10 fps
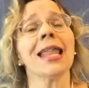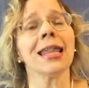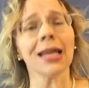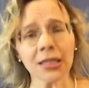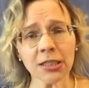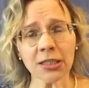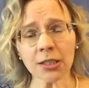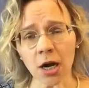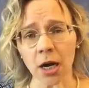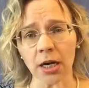Let's
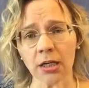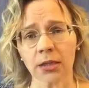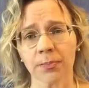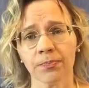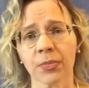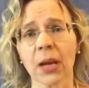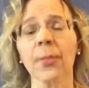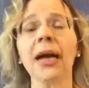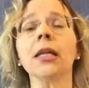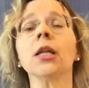start
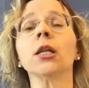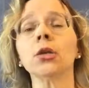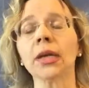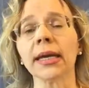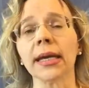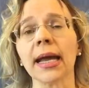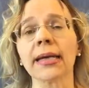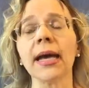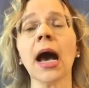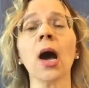by looking
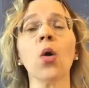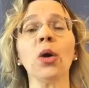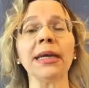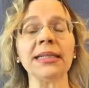at how